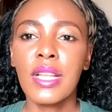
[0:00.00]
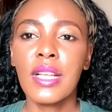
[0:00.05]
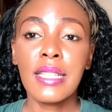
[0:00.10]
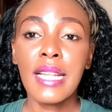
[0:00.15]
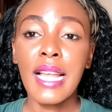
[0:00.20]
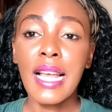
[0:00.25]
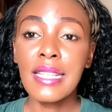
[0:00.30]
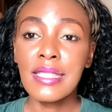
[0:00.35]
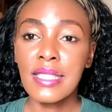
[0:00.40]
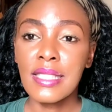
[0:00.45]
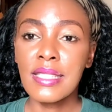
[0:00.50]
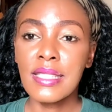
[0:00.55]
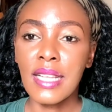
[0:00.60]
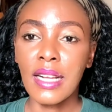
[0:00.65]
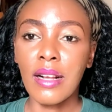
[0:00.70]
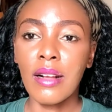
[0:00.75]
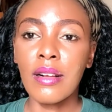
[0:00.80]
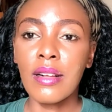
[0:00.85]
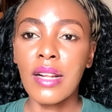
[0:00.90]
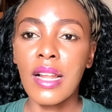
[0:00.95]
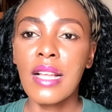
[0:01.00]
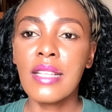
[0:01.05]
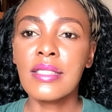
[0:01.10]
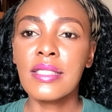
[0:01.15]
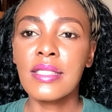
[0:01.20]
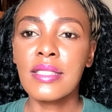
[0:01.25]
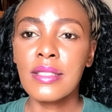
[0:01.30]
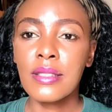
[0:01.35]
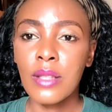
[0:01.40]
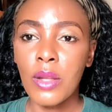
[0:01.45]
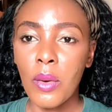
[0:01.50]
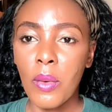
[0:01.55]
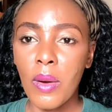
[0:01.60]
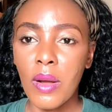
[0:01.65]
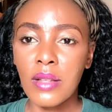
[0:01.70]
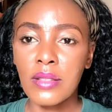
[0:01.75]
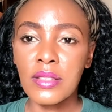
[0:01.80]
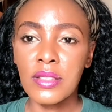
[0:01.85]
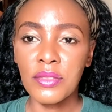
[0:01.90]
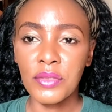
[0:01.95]
So that's a second class
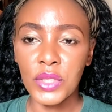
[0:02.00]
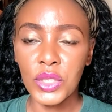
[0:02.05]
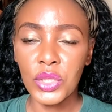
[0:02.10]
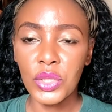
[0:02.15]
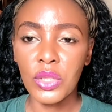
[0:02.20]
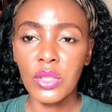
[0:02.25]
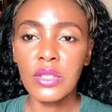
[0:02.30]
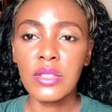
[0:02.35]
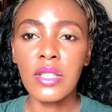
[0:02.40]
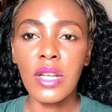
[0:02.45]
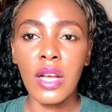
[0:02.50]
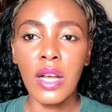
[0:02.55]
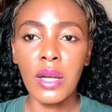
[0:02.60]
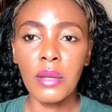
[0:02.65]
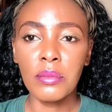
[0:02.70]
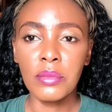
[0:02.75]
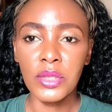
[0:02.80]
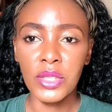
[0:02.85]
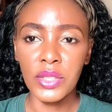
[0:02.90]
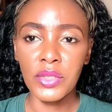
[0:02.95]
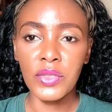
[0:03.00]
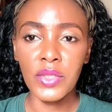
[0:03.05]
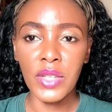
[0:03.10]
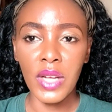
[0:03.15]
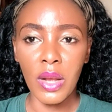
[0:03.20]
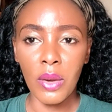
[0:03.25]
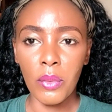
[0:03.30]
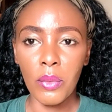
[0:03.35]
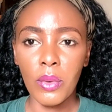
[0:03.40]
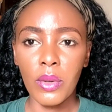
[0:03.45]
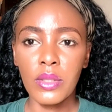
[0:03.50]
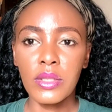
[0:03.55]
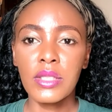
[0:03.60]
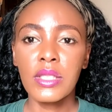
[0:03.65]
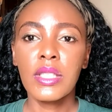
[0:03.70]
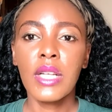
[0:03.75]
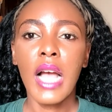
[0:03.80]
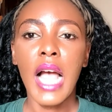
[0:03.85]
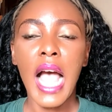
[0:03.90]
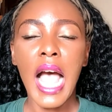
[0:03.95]
lower division degree
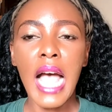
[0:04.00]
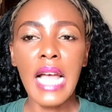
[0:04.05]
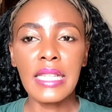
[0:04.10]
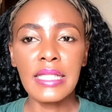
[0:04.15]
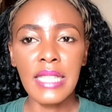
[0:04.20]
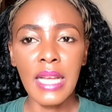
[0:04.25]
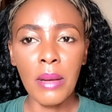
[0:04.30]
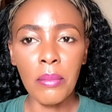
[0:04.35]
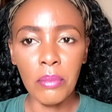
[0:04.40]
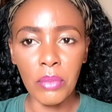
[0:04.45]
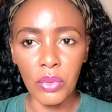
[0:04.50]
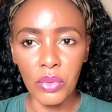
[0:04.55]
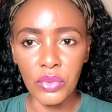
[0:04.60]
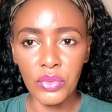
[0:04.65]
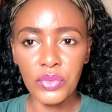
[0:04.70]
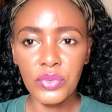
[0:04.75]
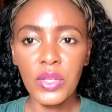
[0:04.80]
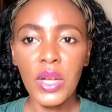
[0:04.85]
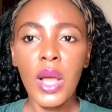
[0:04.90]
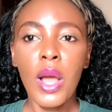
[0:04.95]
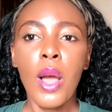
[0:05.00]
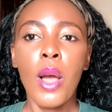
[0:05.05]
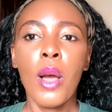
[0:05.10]
award and above.